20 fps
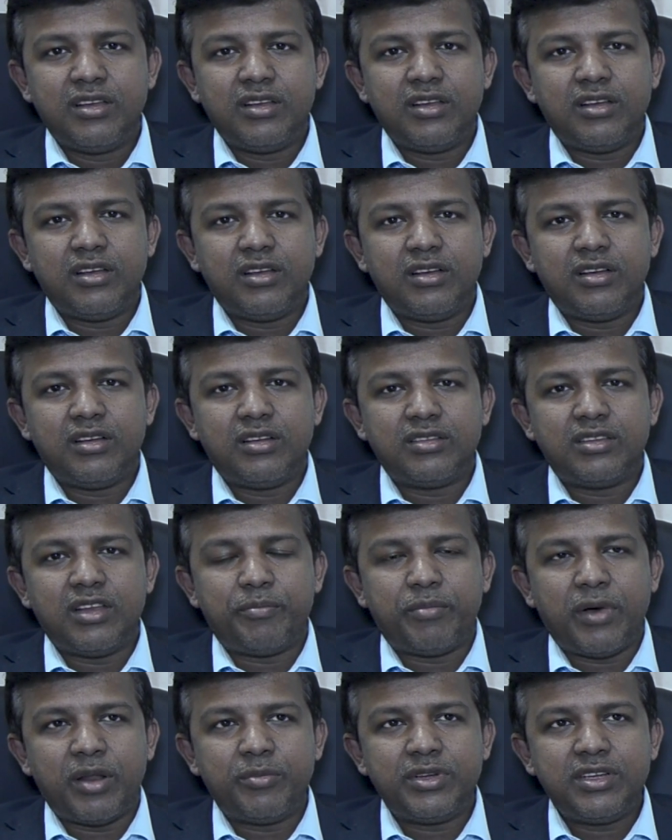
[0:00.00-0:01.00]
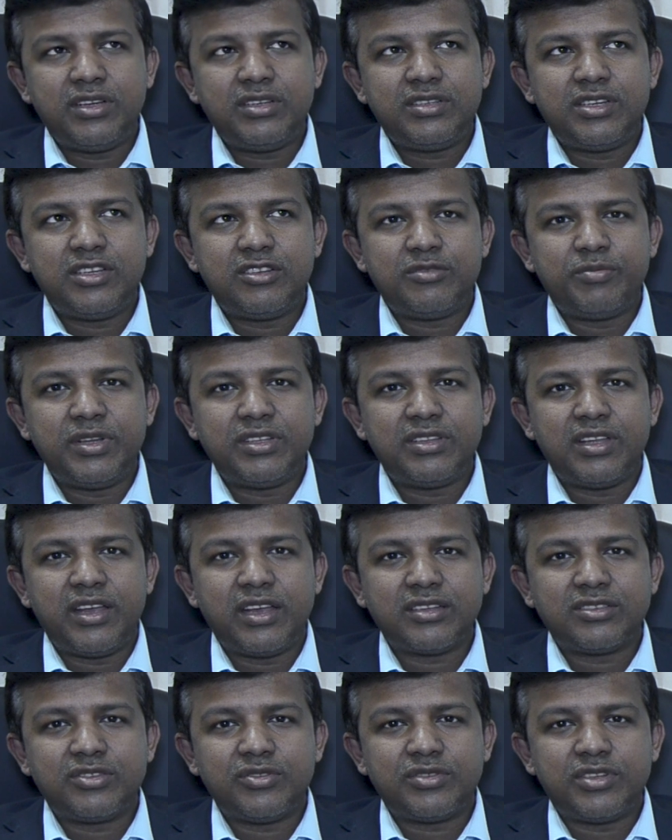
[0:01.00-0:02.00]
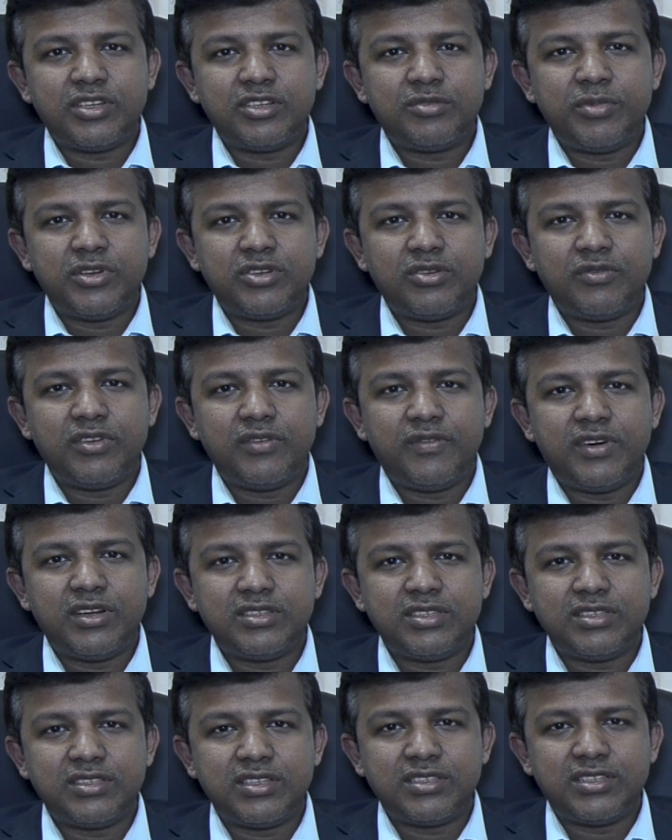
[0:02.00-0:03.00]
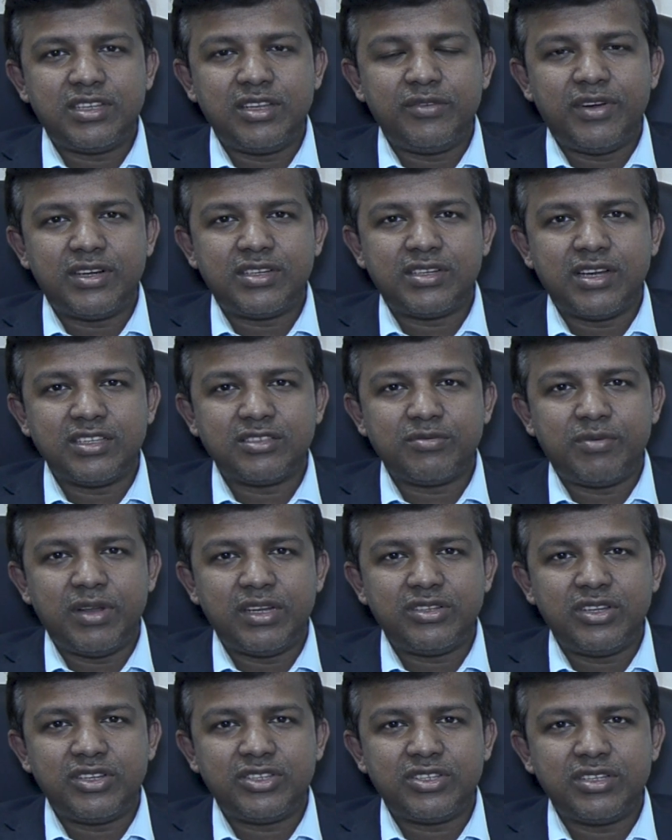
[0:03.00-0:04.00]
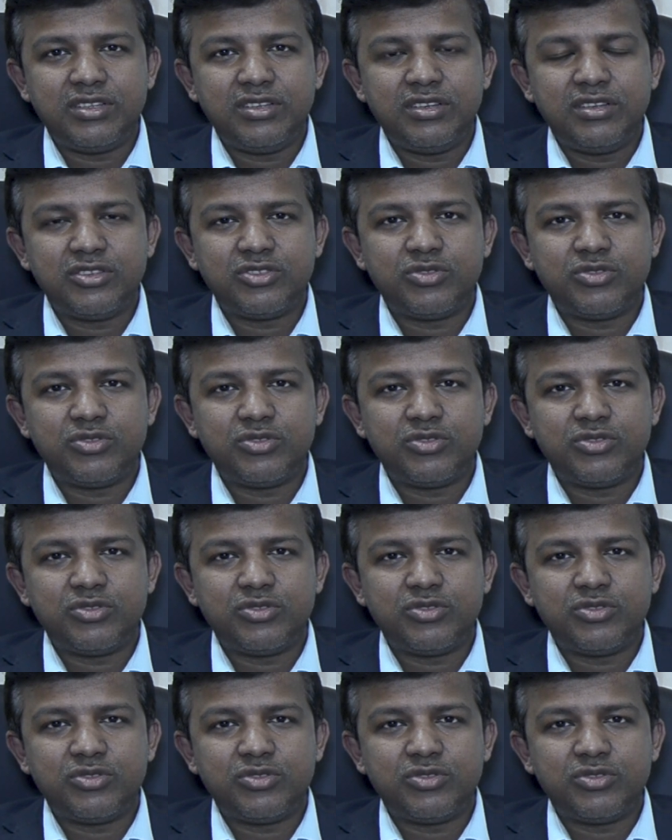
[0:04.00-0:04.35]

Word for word: uh, the permanent treatment, the actual treatment of liver disease is liver transplantation.